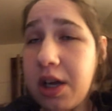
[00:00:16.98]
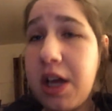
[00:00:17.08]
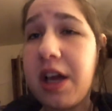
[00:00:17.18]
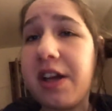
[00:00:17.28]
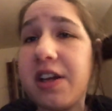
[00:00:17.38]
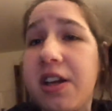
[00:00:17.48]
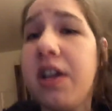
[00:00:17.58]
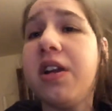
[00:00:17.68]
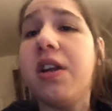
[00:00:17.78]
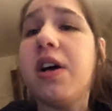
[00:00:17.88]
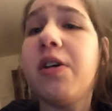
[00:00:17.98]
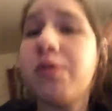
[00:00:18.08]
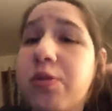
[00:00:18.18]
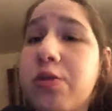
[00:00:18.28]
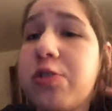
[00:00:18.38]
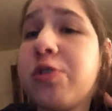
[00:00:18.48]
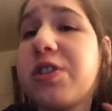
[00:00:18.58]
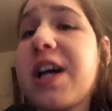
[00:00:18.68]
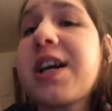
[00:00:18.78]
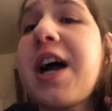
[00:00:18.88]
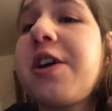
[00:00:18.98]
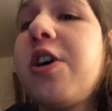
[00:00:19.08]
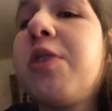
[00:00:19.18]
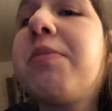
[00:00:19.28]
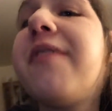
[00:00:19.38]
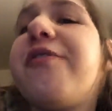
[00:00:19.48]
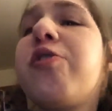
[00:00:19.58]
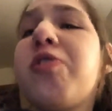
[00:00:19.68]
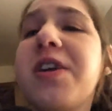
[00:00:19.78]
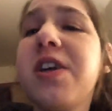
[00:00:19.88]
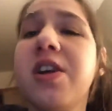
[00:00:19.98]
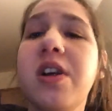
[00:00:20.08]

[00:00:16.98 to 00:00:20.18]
And as soon as I got up at 4,